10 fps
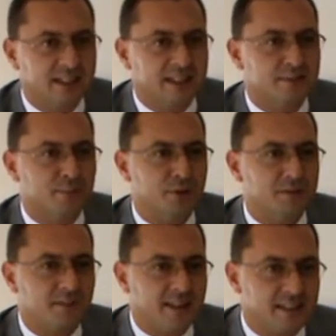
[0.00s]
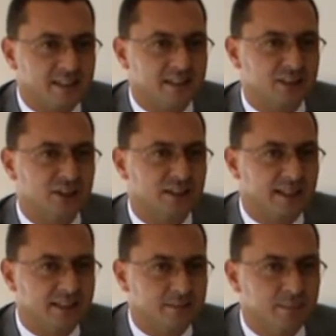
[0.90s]
and modifying
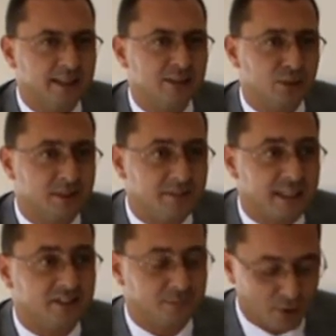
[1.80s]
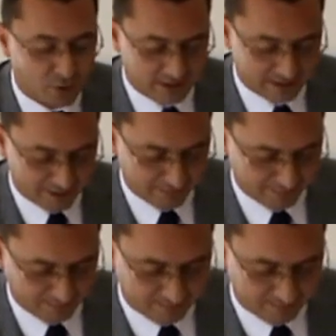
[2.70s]
conditionality based on effective progress.